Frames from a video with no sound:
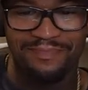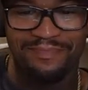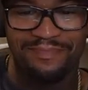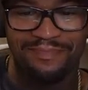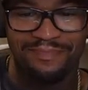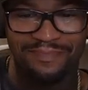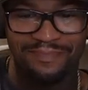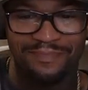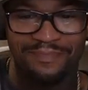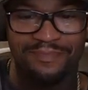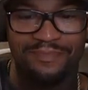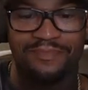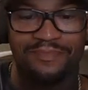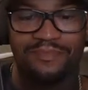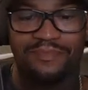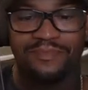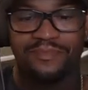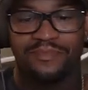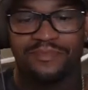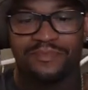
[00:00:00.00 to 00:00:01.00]

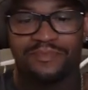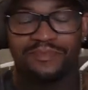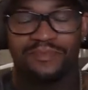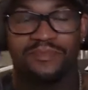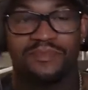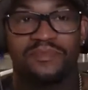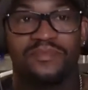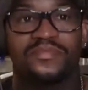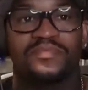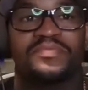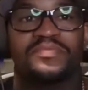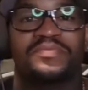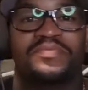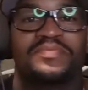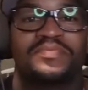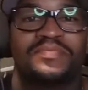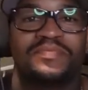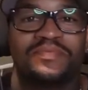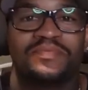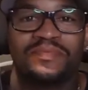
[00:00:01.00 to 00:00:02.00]

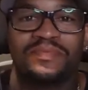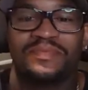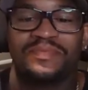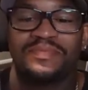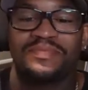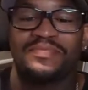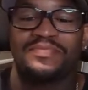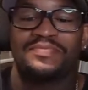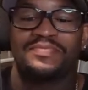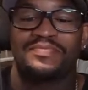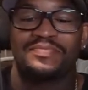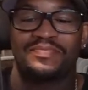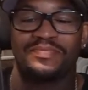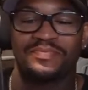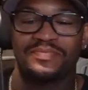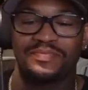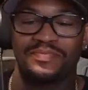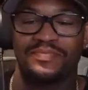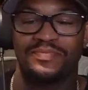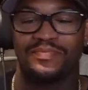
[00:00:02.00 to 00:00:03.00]

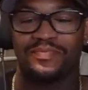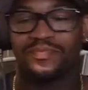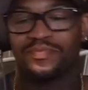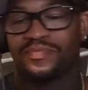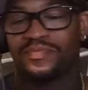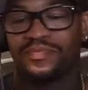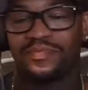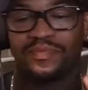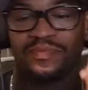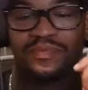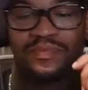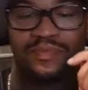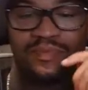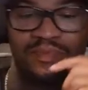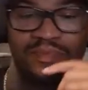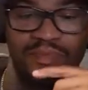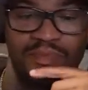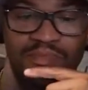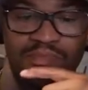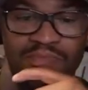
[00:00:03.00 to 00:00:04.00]

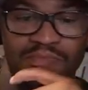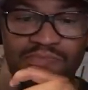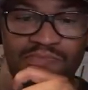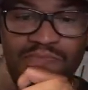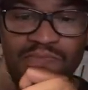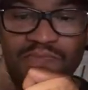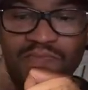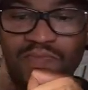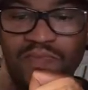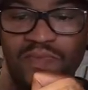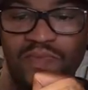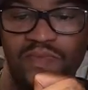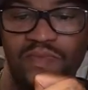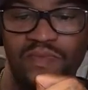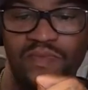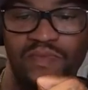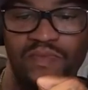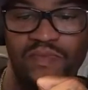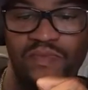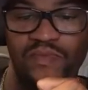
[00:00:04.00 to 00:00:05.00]

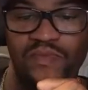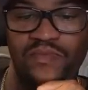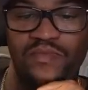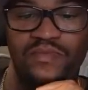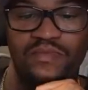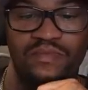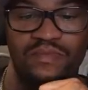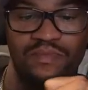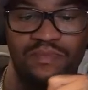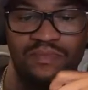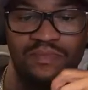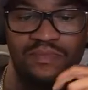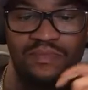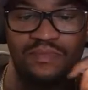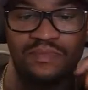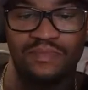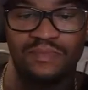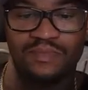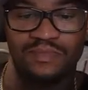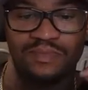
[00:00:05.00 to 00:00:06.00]

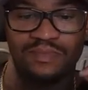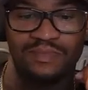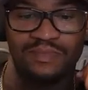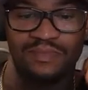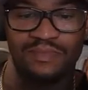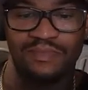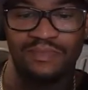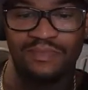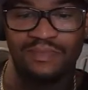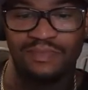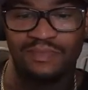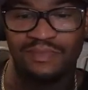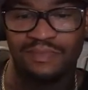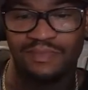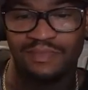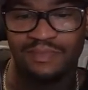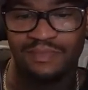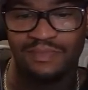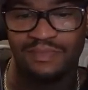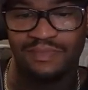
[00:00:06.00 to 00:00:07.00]

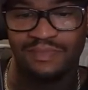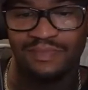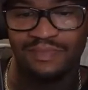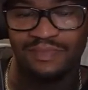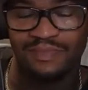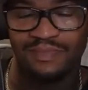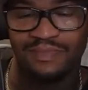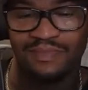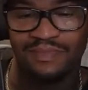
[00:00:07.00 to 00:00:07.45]
(silent)